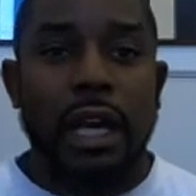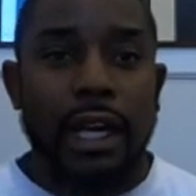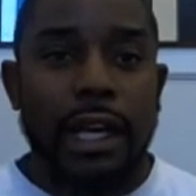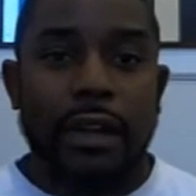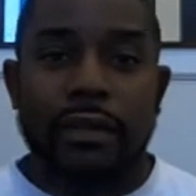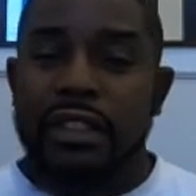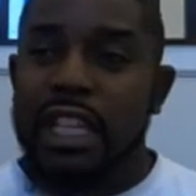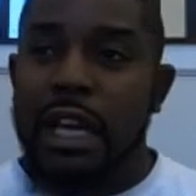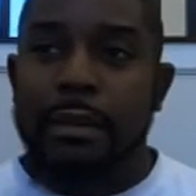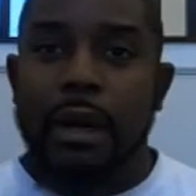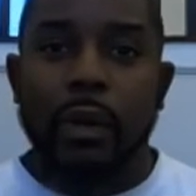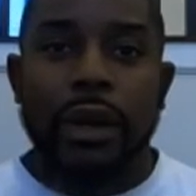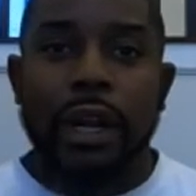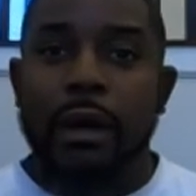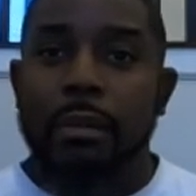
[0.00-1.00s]
Every time I
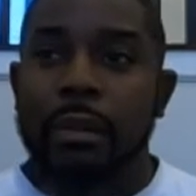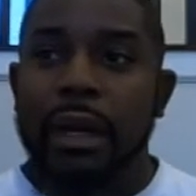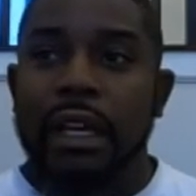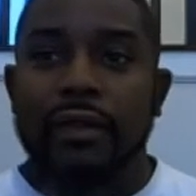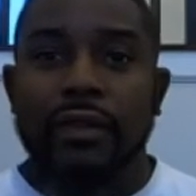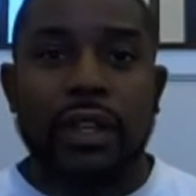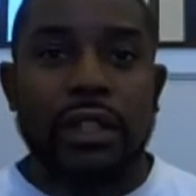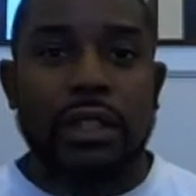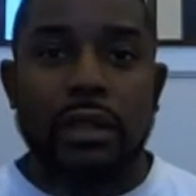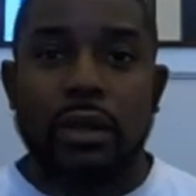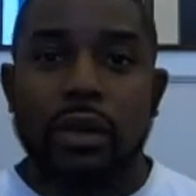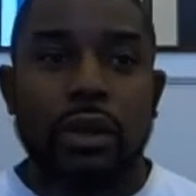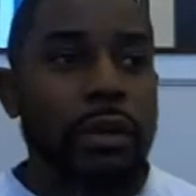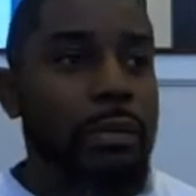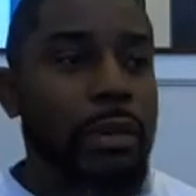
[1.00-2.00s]
went out bank fishing
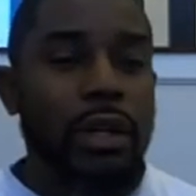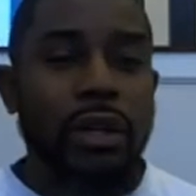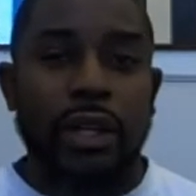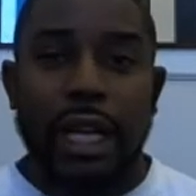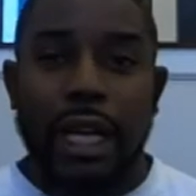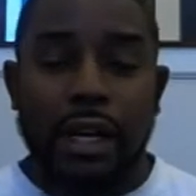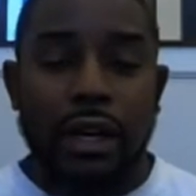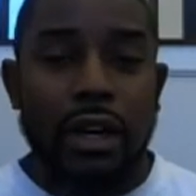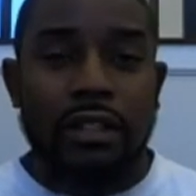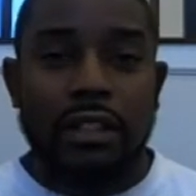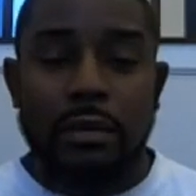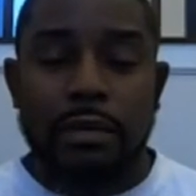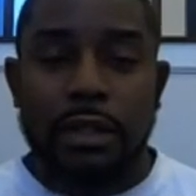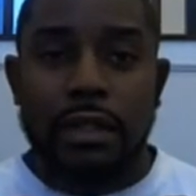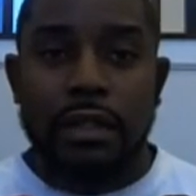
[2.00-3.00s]
or on a boat and I caught
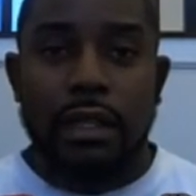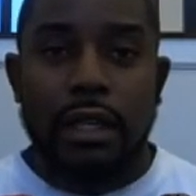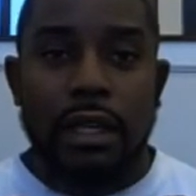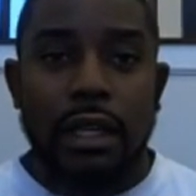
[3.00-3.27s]
something,